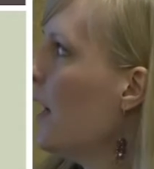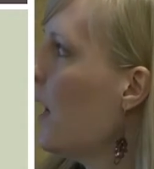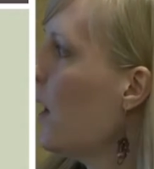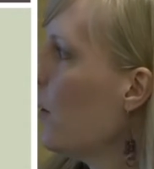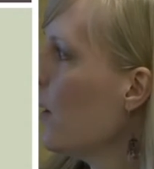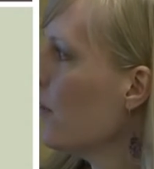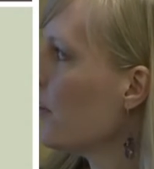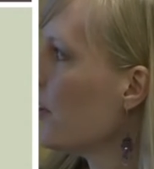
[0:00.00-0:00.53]

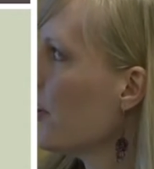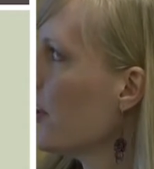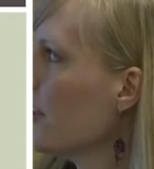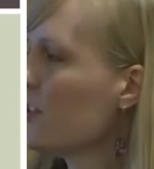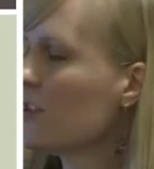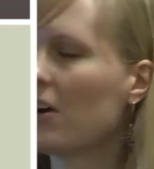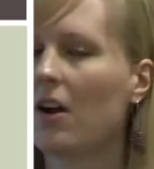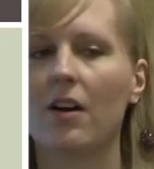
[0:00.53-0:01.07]
However,
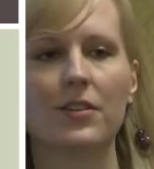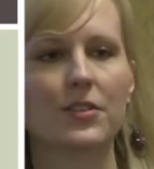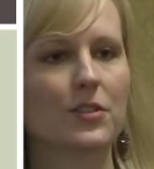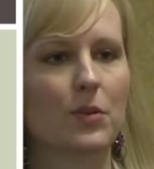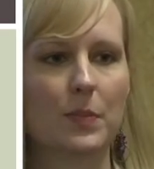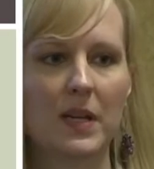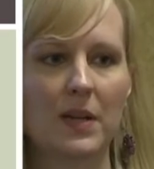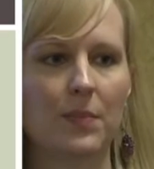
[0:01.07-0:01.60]
these are
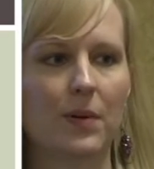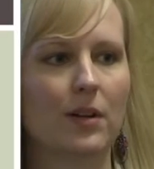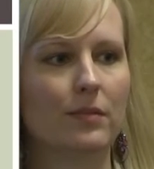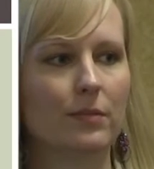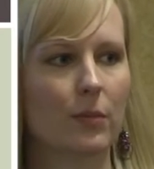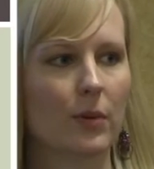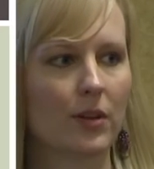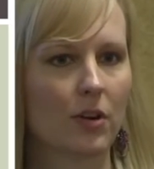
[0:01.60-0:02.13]
also people
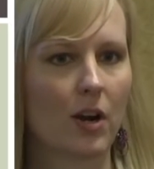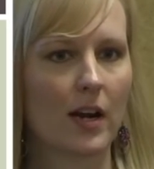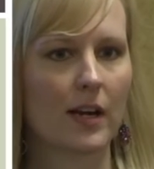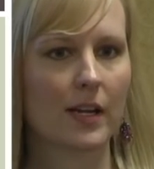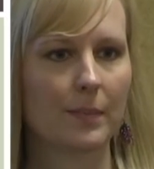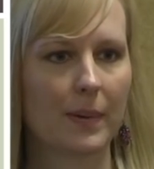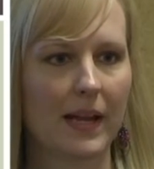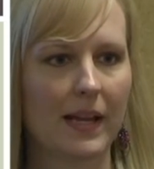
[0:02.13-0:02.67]
with
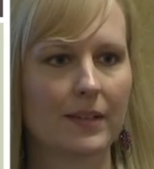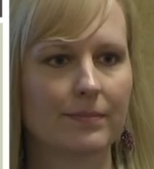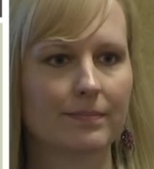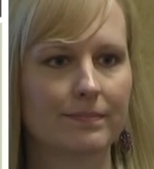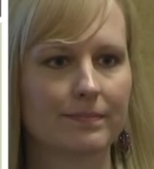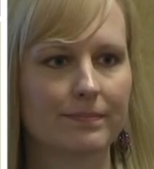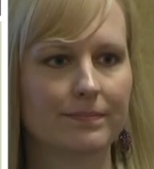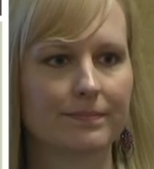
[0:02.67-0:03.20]
chronic pain.